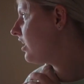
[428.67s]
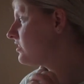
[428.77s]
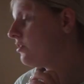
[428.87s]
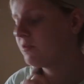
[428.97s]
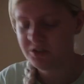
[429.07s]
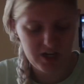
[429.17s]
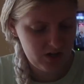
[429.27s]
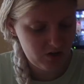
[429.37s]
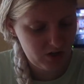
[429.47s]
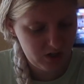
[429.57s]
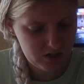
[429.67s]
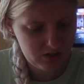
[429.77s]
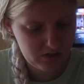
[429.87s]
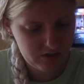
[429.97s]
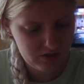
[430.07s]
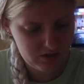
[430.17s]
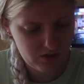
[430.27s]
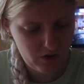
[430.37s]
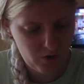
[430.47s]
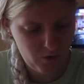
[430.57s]
It's almost 8 o'clock,
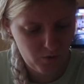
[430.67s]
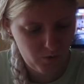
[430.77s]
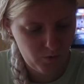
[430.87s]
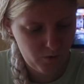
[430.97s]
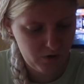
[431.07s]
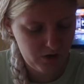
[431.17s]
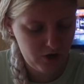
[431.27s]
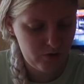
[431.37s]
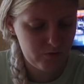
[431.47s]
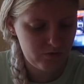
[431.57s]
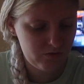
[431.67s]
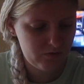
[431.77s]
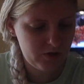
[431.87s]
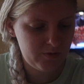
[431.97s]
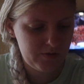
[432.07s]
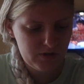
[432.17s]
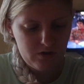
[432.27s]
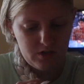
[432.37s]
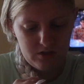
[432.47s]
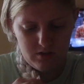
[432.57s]
so oh, is
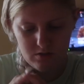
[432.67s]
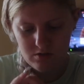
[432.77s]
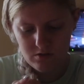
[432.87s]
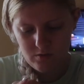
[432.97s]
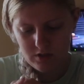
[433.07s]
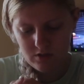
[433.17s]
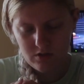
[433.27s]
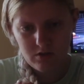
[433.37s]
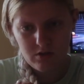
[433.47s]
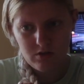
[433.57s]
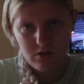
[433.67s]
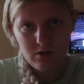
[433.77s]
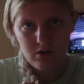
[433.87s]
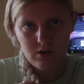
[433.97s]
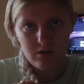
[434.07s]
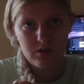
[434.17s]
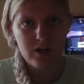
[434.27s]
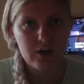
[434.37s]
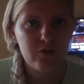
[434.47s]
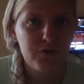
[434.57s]
it? I
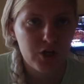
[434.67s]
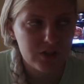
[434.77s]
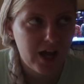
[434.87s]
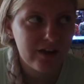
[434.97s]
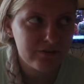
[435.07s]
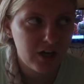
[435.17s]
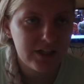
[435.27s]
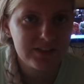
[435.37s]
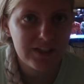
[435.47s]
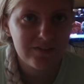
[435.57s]
don't know if you heard that. If not, it's